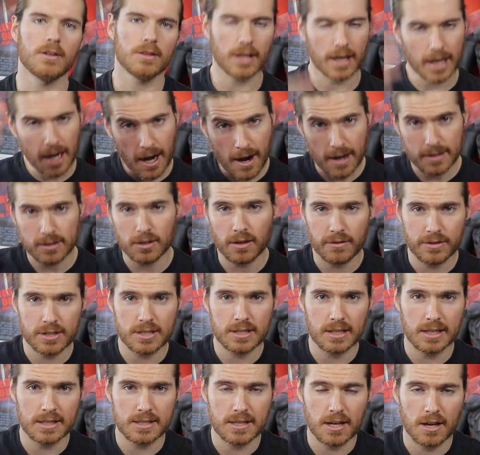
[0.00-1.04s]
The character
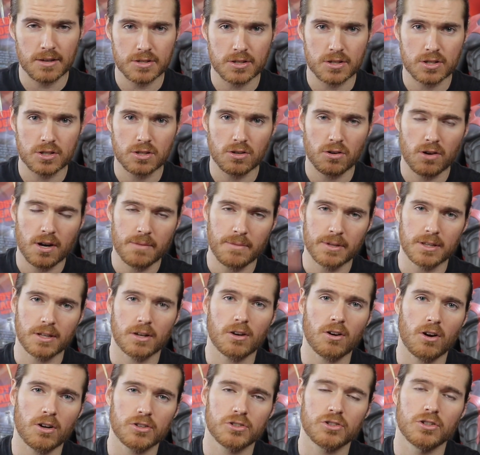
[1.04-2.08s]
obviously tells a story, but the
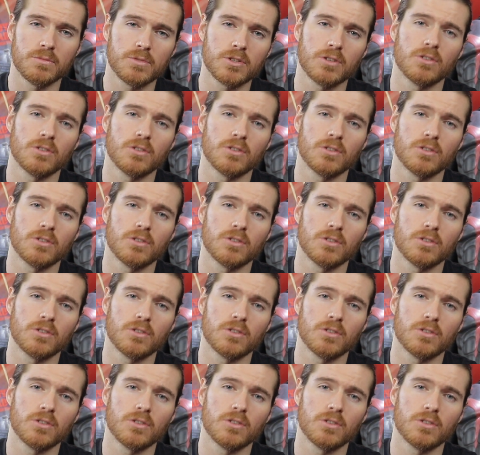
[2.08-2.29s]
costume